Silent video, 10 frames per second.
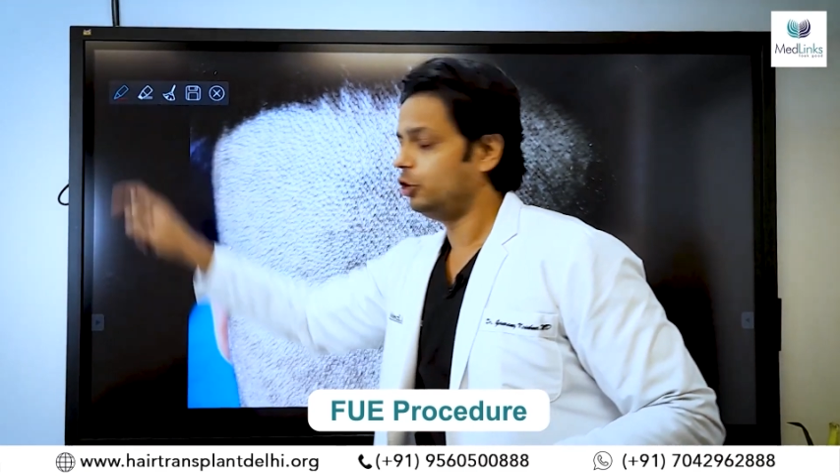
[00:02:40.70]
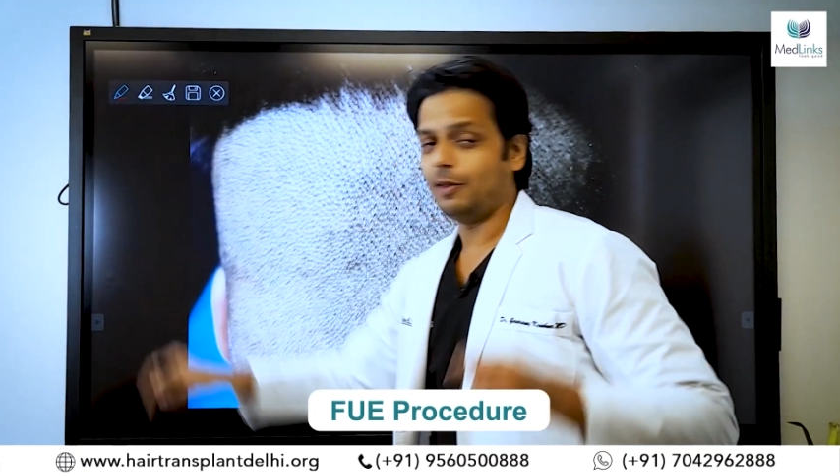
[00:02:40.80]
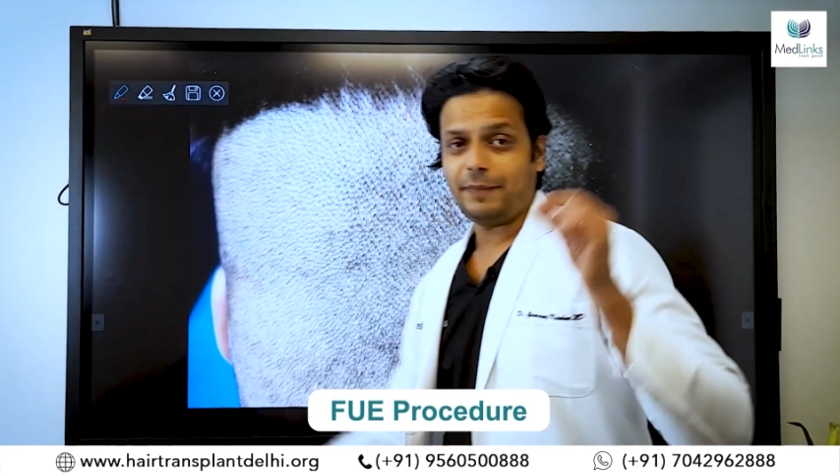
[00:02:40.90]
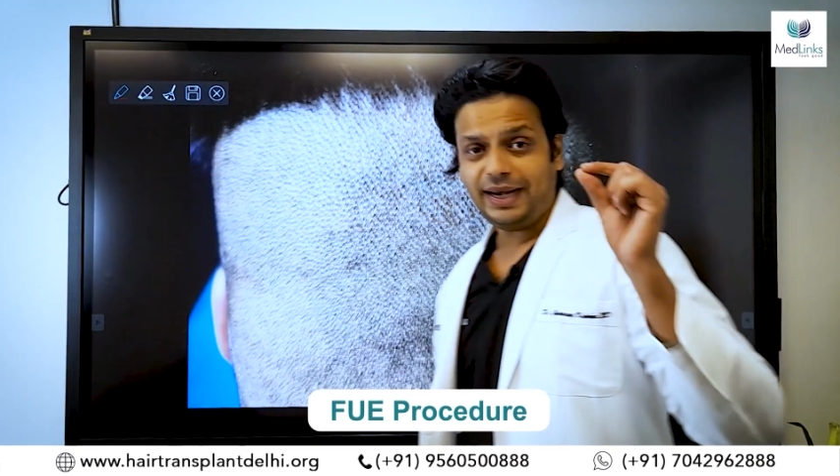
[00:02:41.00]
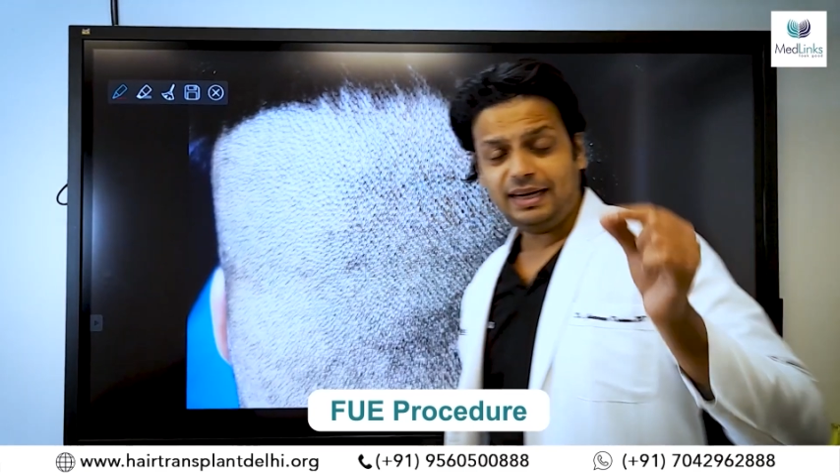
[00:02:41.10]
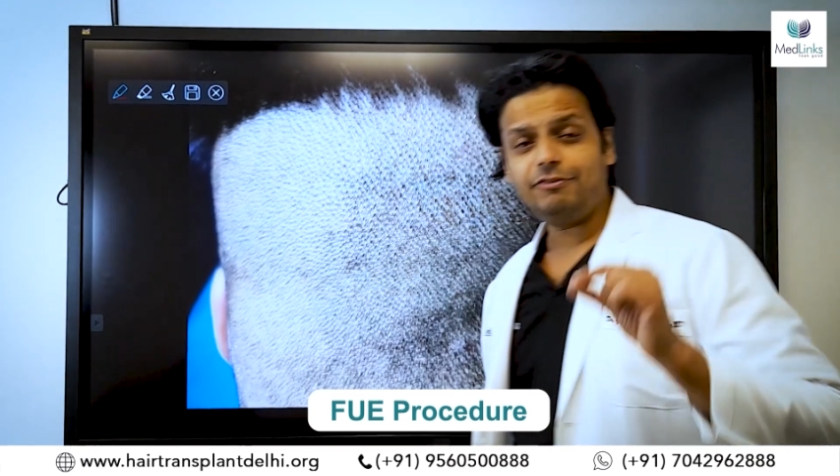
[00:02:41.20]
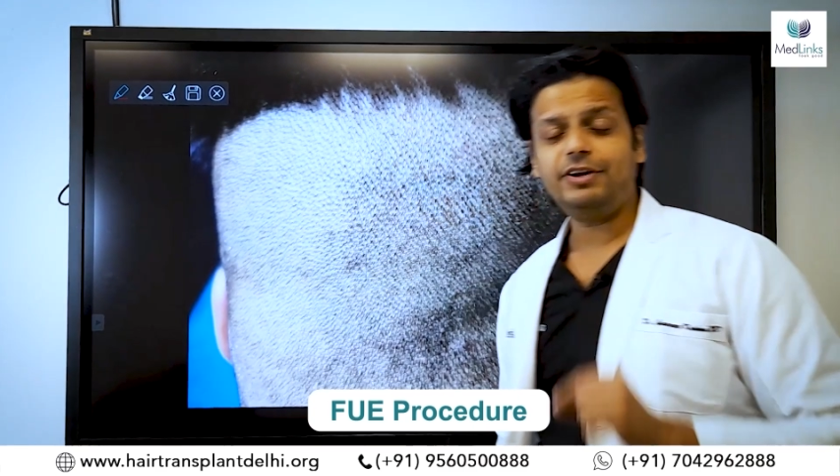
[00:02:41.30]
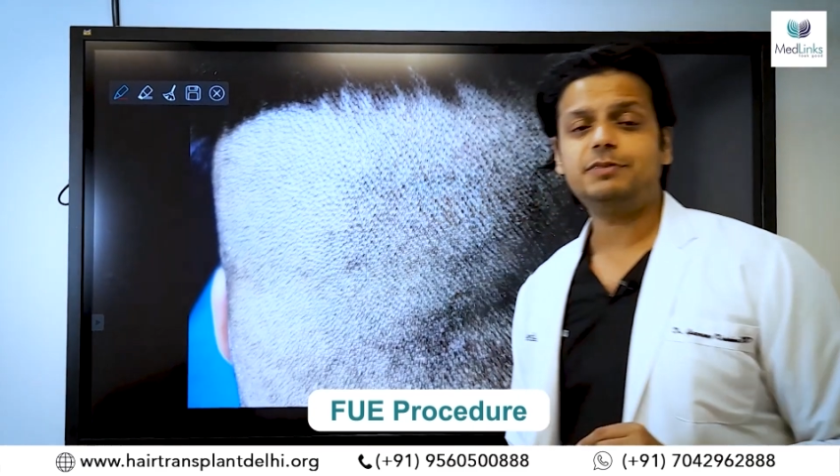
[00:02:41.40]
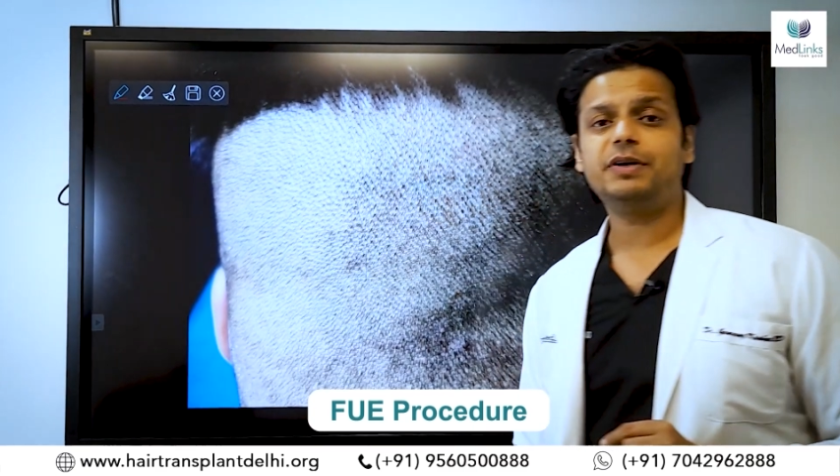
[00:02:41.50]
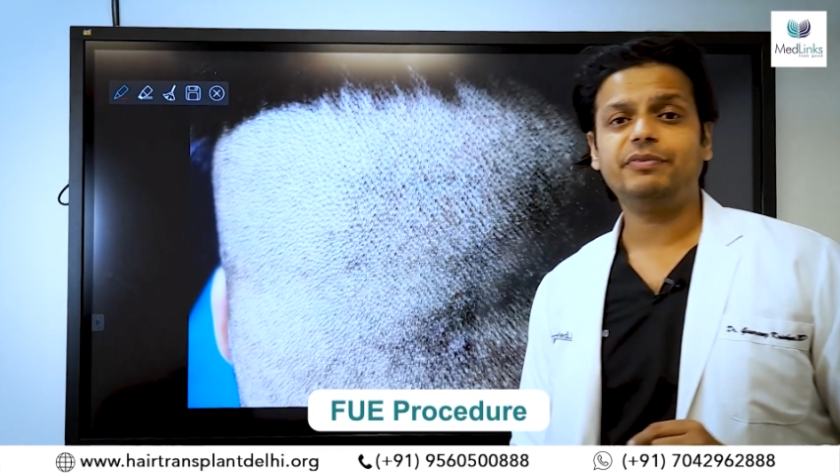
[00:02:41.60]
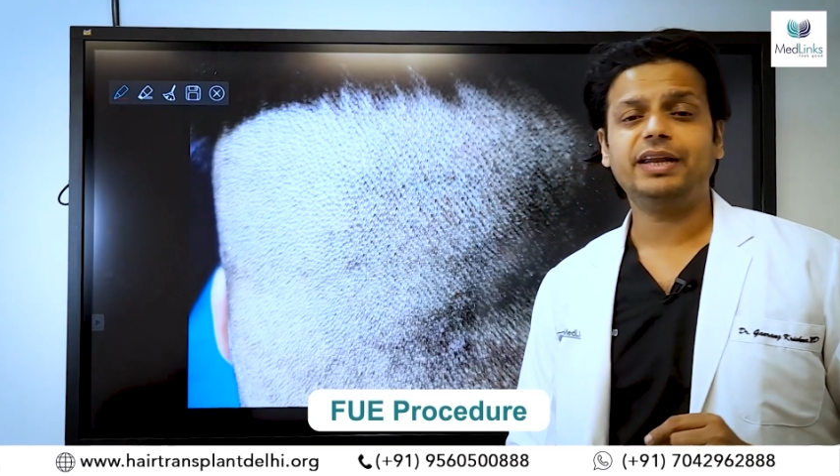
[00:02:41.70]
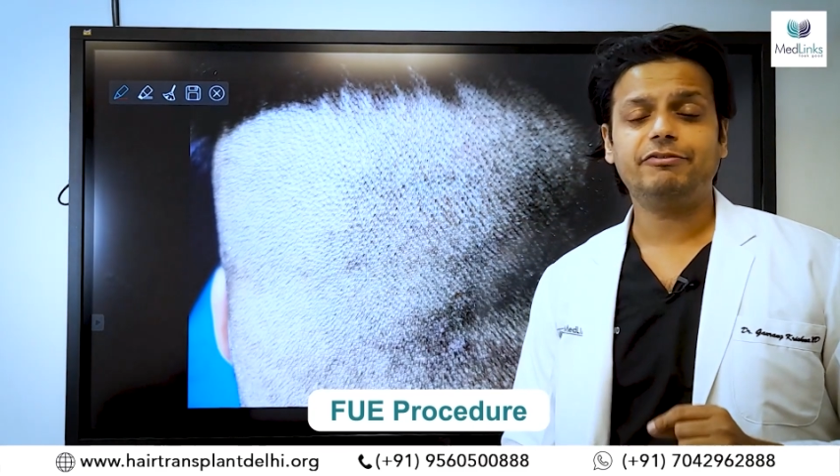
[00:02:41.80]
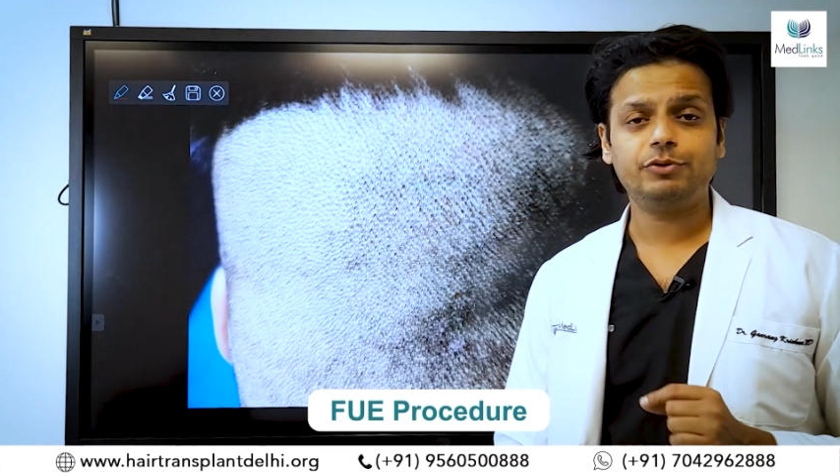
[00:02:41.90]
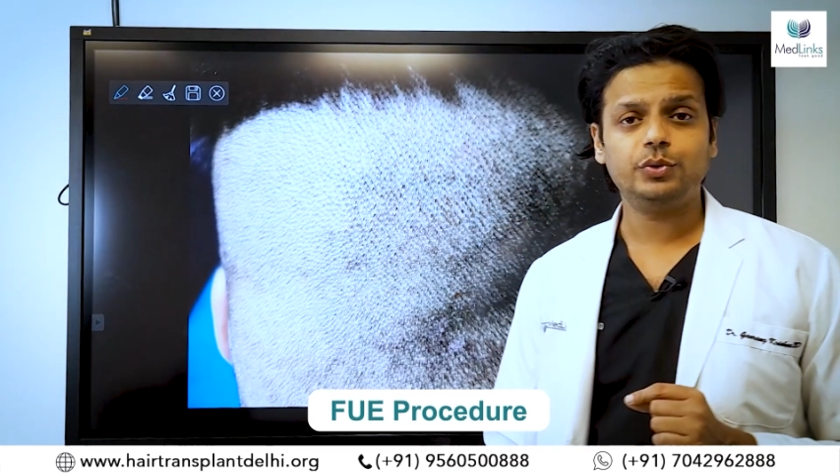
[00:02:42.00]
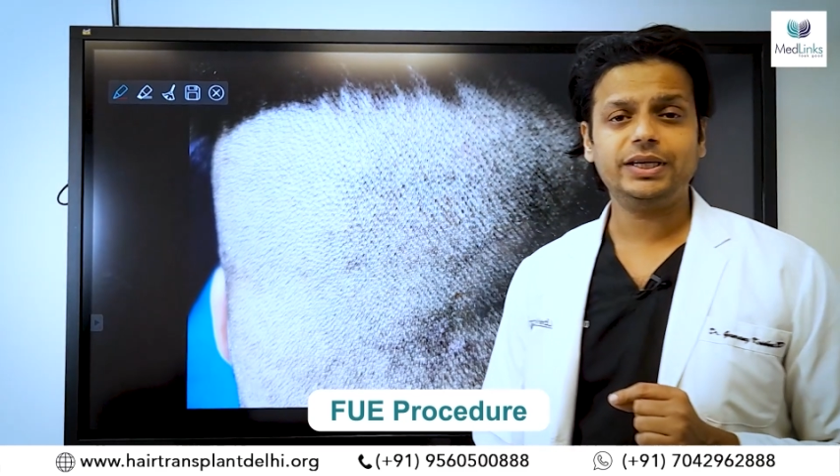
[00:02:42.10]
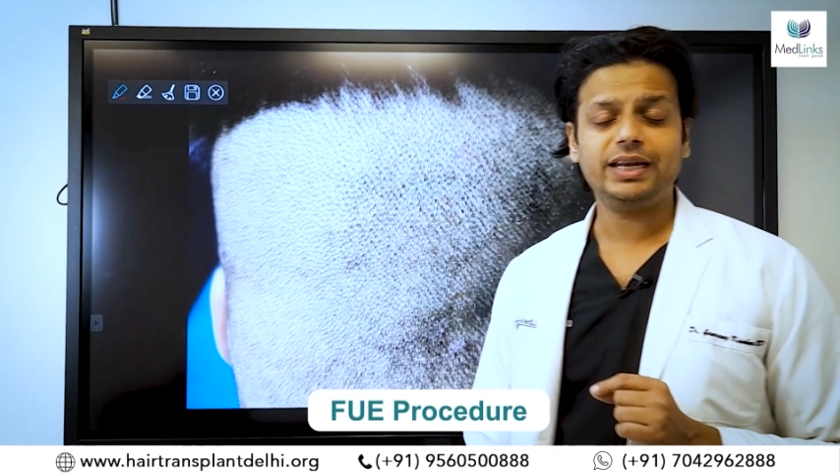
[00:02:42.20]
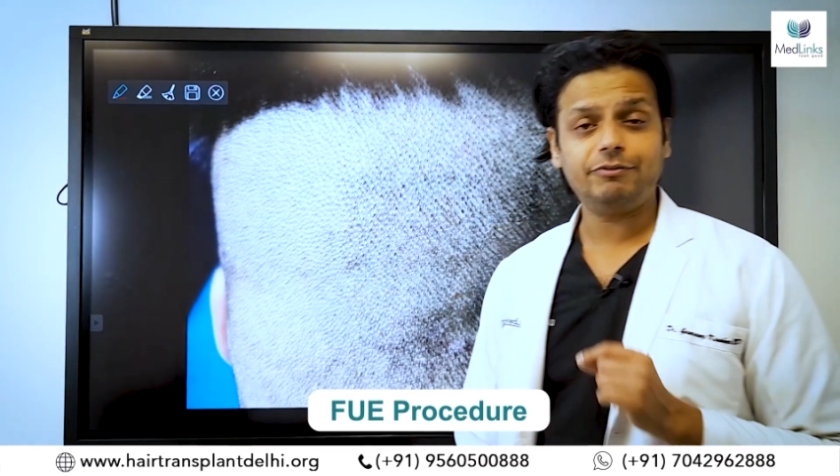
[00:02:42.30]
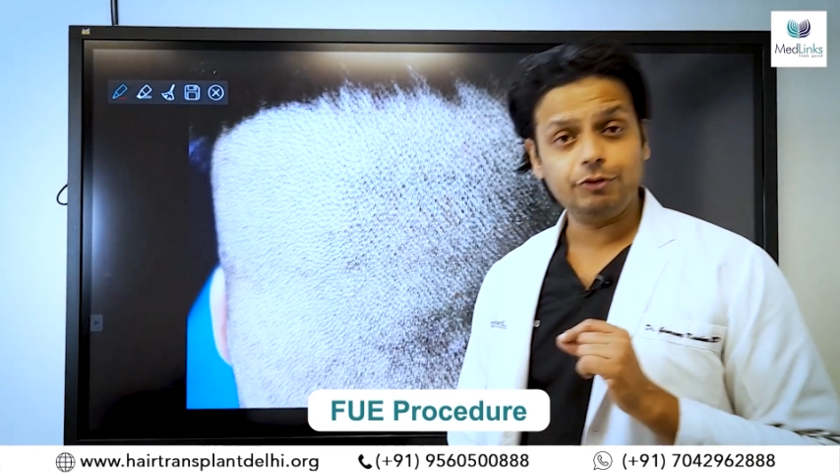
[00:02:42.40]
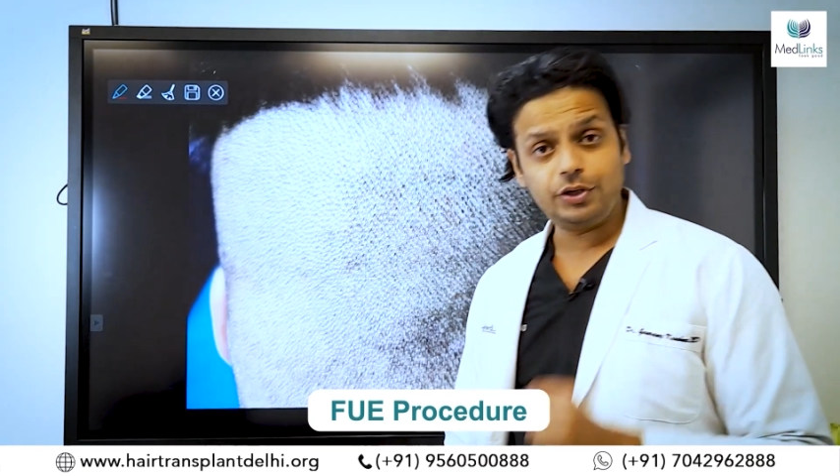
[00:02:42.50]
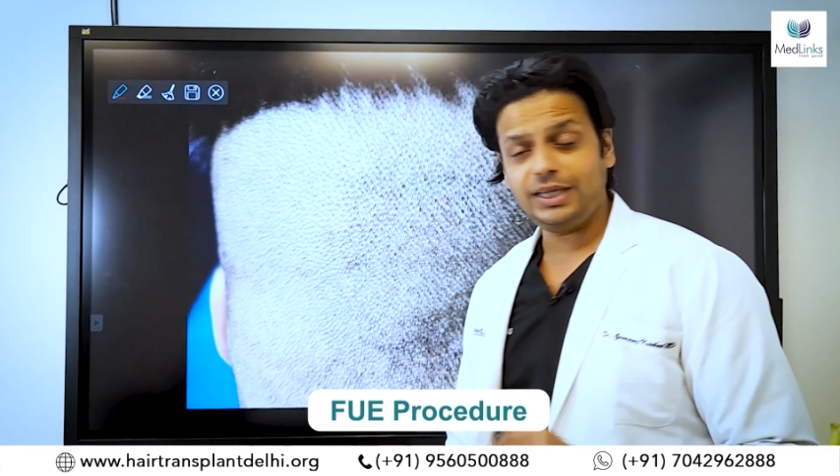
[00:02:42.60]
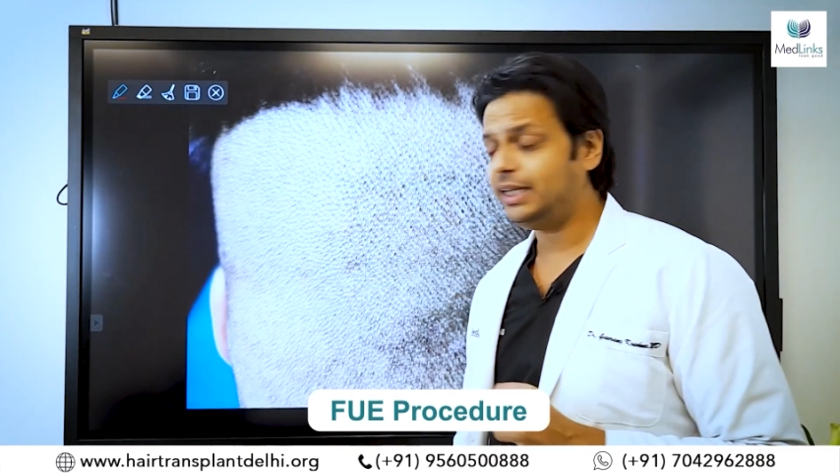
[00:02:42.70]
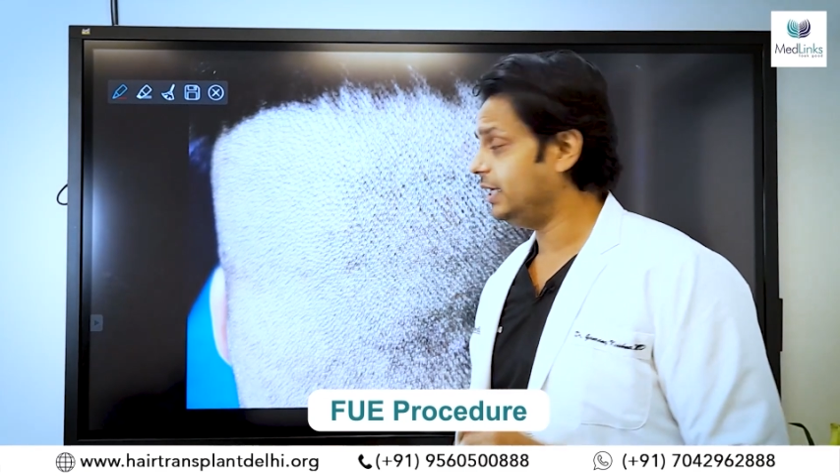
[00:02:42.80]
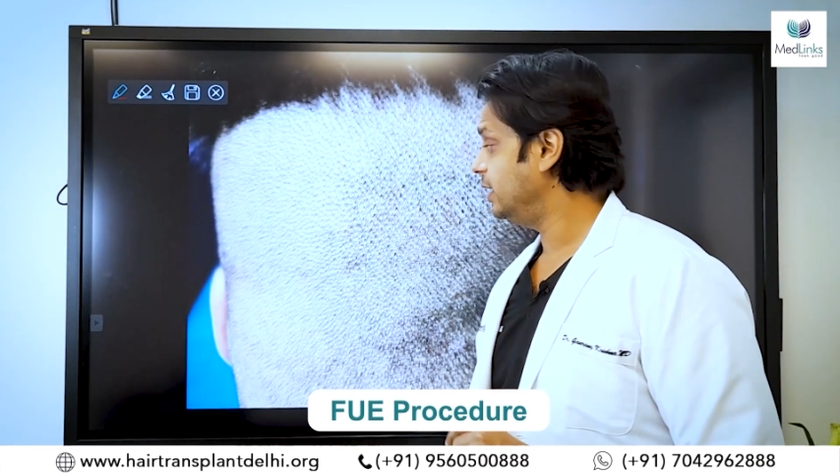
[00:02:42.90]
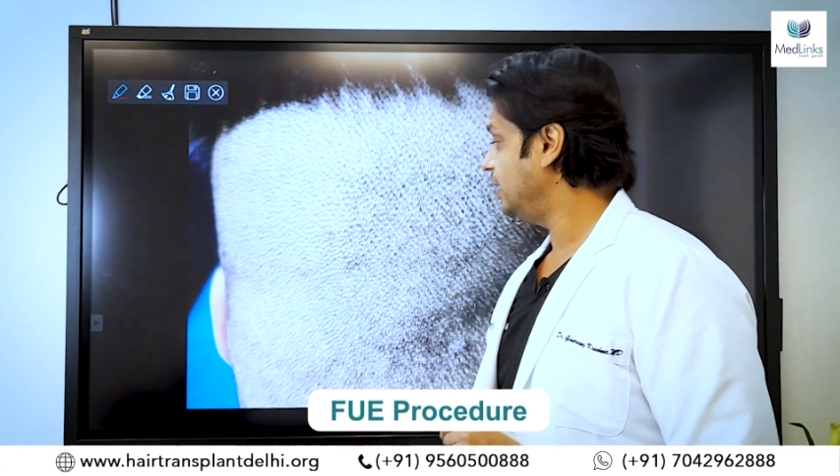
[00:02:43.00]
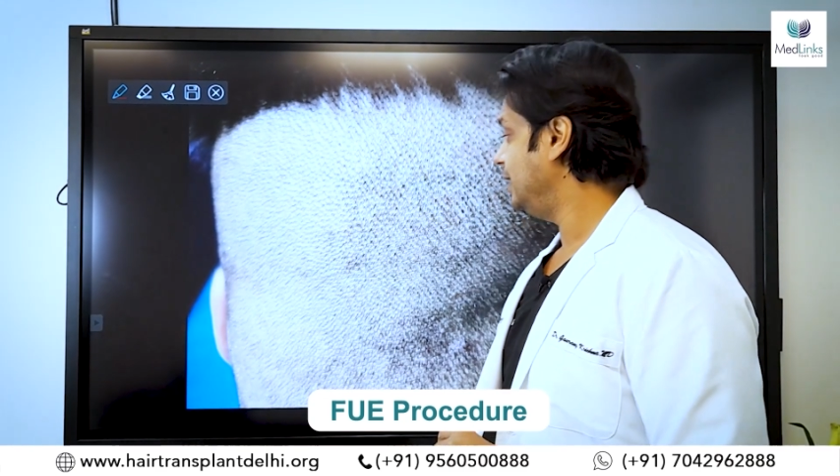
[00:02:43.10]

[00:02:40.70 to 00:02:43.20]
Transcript: the main difference between FUE and FUT here